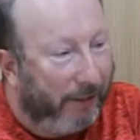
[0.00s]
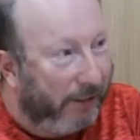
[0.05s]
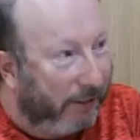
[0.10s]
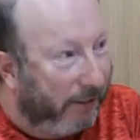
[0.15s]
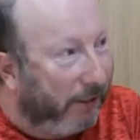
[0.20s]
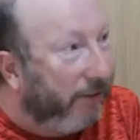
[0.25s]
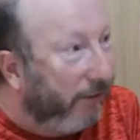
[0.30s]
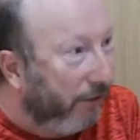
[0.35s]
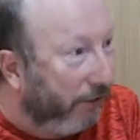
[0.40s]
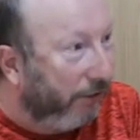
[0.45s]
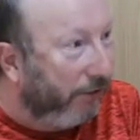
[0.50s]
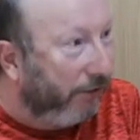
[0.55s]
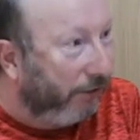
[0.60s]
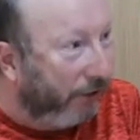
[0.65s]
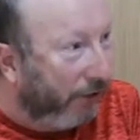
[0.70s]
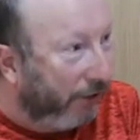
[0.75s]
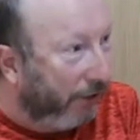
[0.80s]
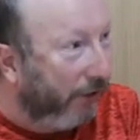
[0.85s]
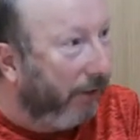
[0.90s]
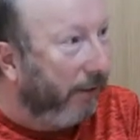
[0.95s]
exists as
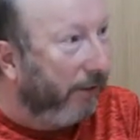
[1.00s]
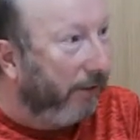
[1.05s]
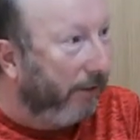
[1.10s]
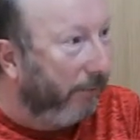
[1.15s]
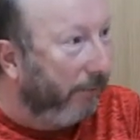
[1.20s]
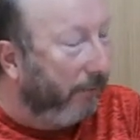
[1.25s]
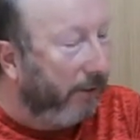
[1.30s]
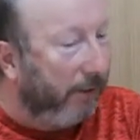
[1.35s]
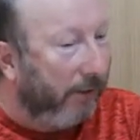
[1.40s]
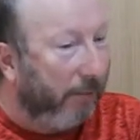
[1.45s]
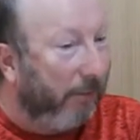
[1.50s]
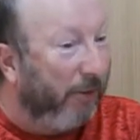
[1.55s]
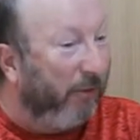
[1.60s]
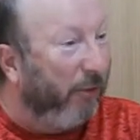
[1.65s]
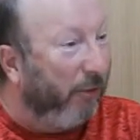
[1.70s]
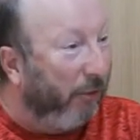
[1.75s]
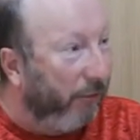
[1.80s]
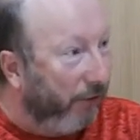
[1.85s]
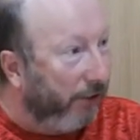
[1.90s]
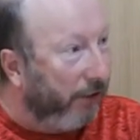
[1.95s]
such. I think it's a bit
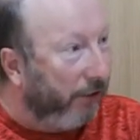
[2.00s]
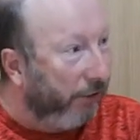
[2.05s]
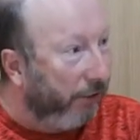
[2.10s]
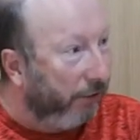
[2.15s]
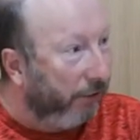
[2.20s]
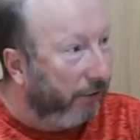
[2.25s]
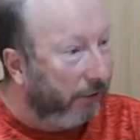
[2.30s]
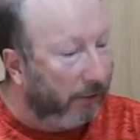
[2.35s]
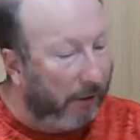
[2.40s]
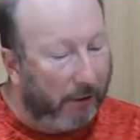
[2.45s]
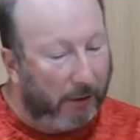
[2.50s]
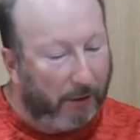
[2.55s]
of a fiction.